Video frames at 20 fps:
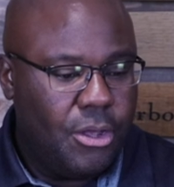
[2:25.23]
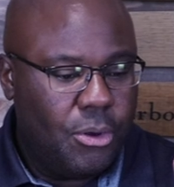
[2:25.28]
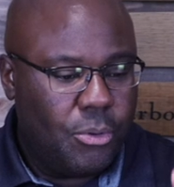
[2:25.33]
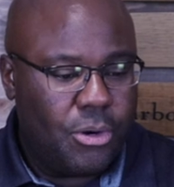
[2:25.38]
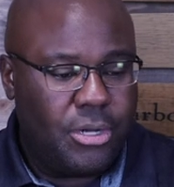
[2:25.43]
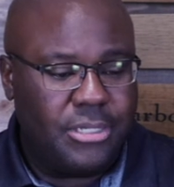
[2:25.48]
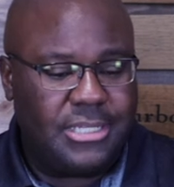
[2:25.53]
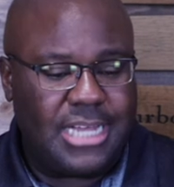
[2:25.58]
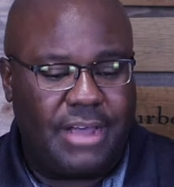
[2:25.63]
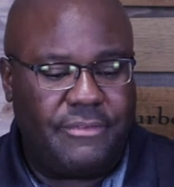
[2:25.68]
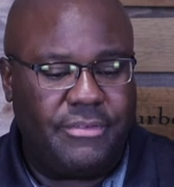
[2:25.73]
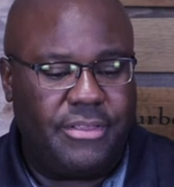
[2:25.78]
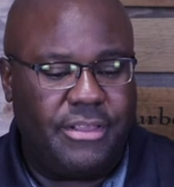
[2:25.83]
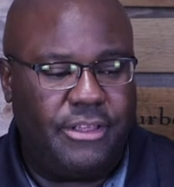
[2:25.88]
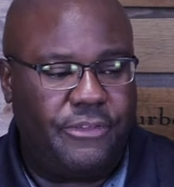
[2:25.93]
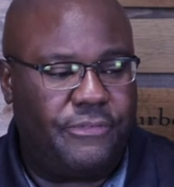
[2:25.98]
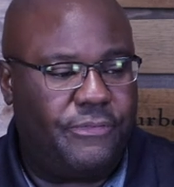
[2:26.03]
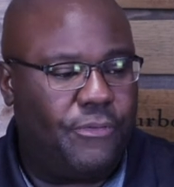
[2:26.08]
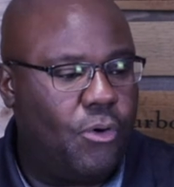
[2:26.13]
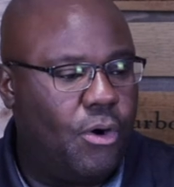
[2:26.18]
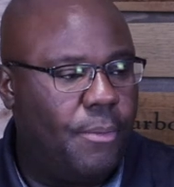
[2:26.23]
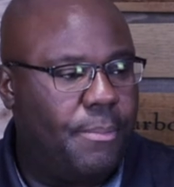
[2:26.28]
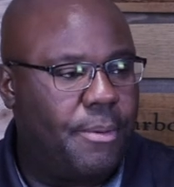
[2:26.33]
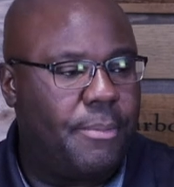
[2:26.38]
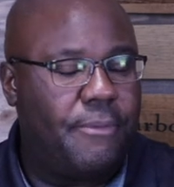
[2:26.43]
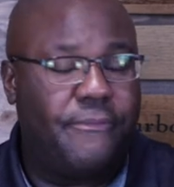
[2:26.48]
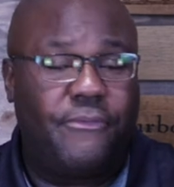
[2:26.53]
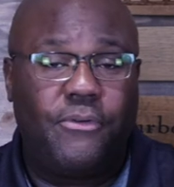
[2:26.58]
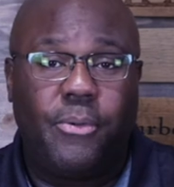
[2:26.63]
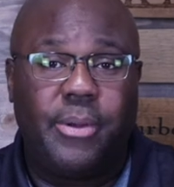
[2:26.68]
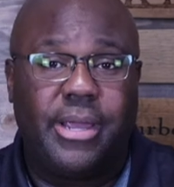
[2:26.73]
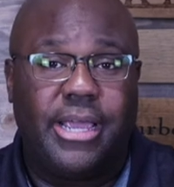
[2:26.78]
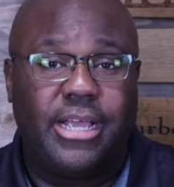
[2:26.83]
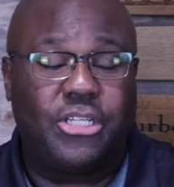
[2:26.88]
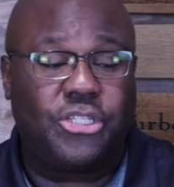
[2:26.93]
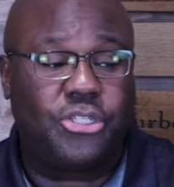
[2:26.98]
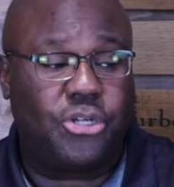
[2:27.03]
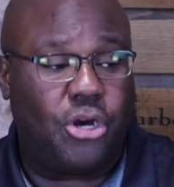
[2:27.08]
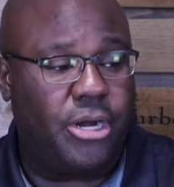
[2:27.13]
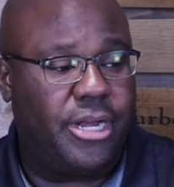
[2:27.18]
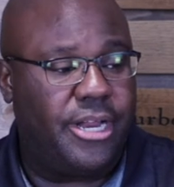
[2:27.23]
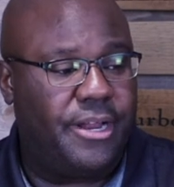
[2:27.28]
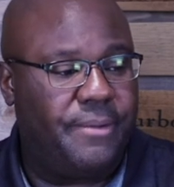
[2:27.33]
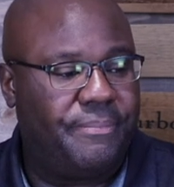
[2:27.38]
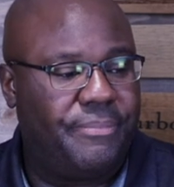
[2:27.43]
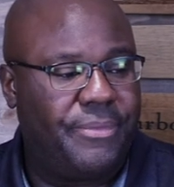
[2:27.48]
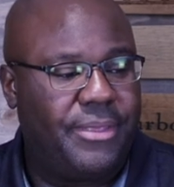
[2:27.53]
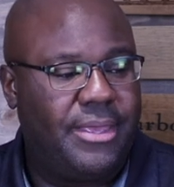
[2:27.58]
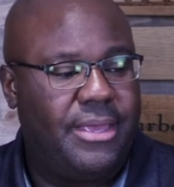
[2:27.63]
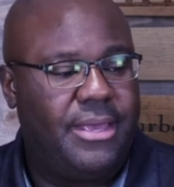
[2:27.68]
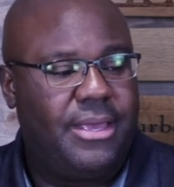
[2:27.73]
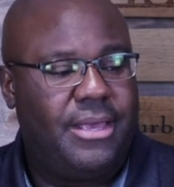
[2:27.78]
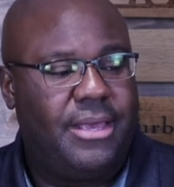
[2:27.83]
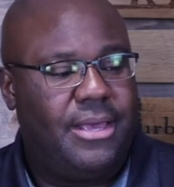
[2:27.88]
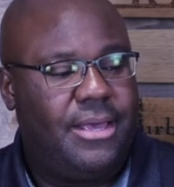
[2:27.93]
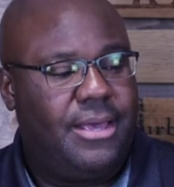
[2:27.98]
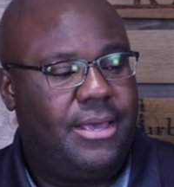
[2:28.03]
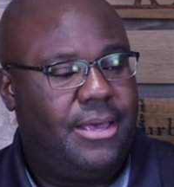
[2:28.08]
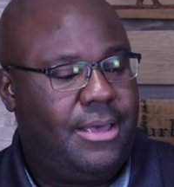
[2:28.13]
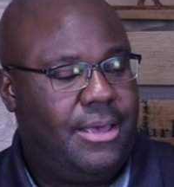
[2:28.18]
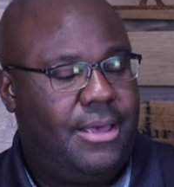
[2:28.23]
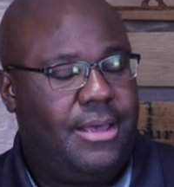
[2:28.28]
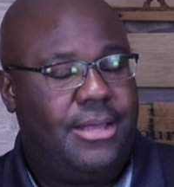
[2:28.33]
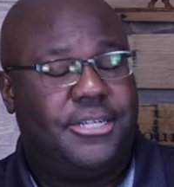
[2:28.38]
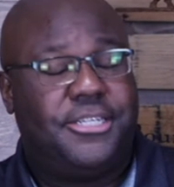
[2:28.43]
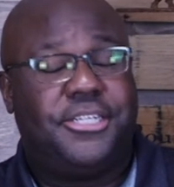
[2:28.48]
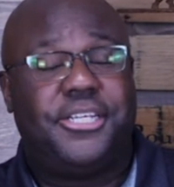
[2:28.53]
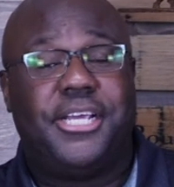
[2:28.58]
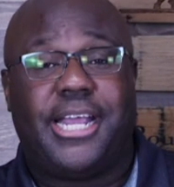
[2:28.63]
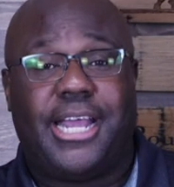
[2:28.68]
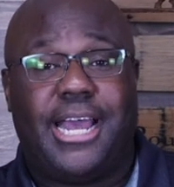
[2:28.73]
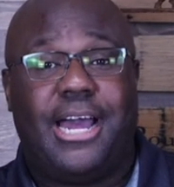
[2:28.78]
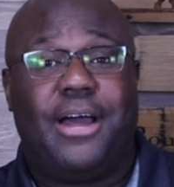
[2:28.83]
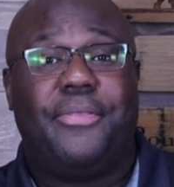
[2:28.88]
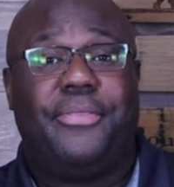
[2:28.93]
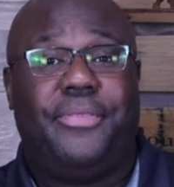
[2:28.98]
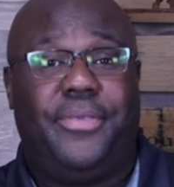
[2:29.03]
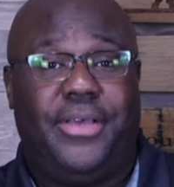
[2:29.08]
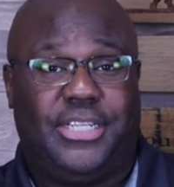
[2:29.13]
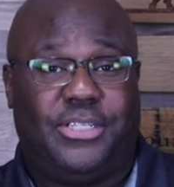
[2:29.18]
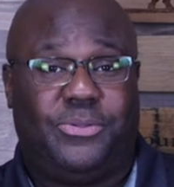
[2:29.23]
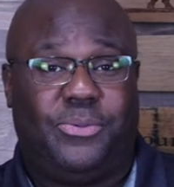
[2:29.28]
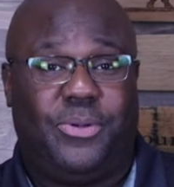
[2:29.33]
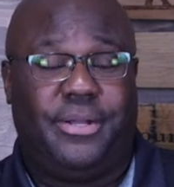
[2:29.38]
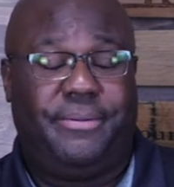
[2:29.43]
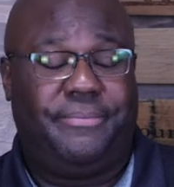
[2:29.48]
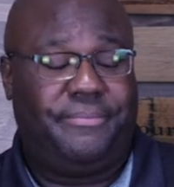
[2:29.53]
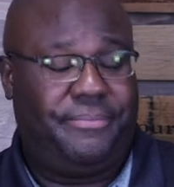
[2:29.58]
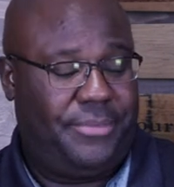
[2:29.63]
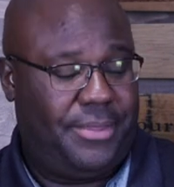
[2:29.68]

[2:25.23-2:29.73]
We're going to dive into these four. But before we get started, check out this one.